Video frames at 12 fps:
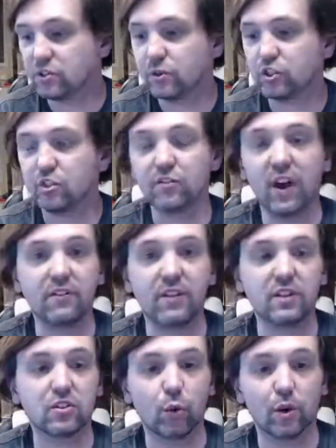to inch and 5
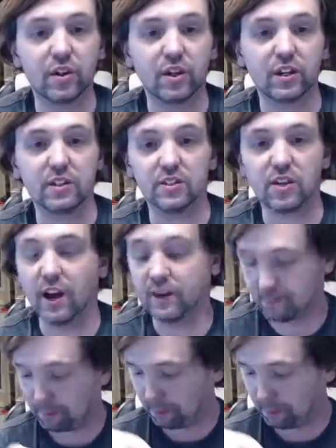eighths door thickness on.